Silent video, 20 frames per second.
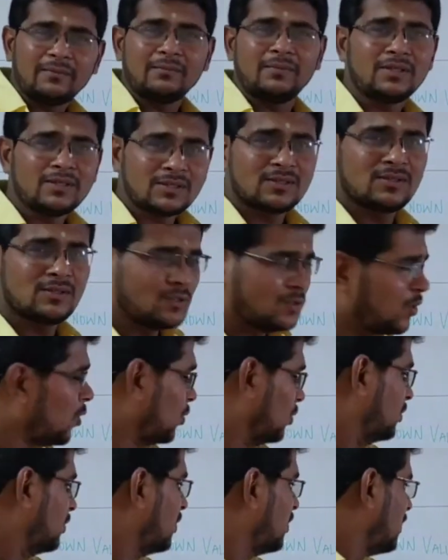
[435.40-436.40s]
time is
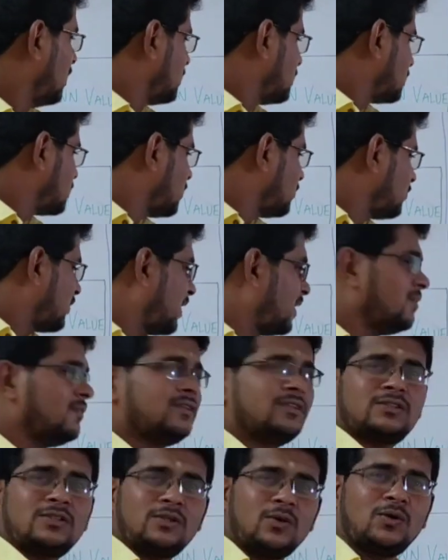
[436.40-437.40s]
known. So
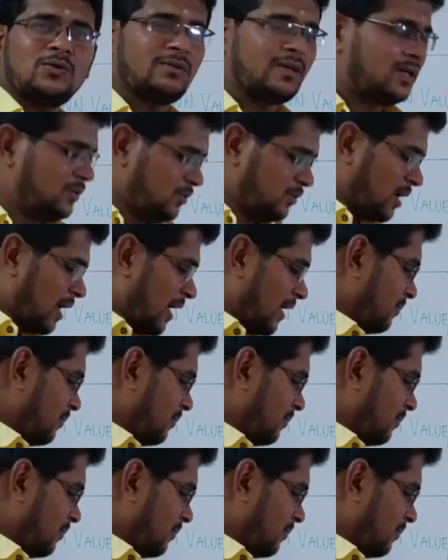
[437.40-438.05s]
5 is the known value.